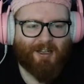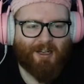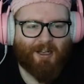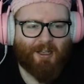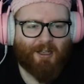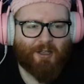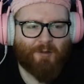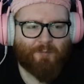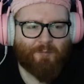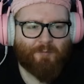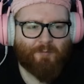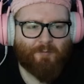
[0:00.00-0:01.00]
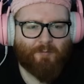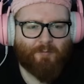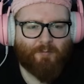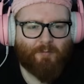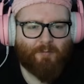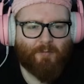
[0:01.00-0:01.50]

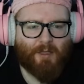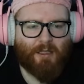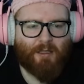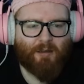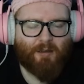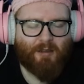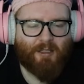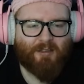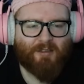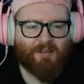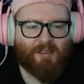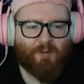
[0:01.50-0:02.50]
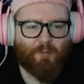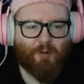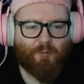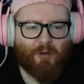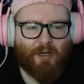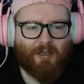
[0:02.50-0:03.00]
The theatre scene
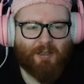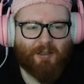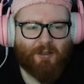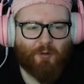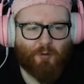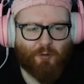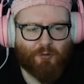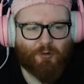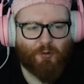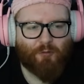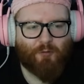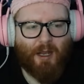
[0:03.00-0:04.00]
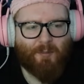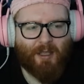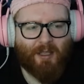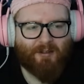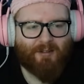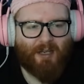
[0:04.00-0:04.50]
with Brenda, also Ray
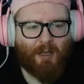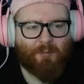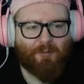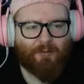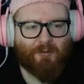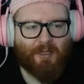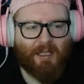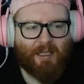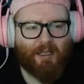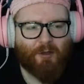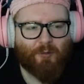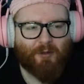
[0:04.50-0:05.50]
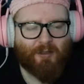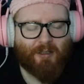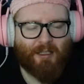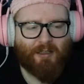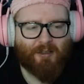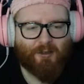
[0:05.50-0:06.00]
being stabbed through the ear with a
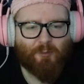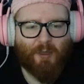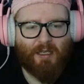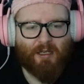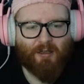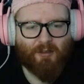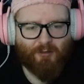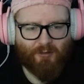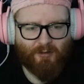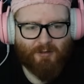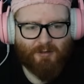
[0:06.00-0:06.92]
killer's penis.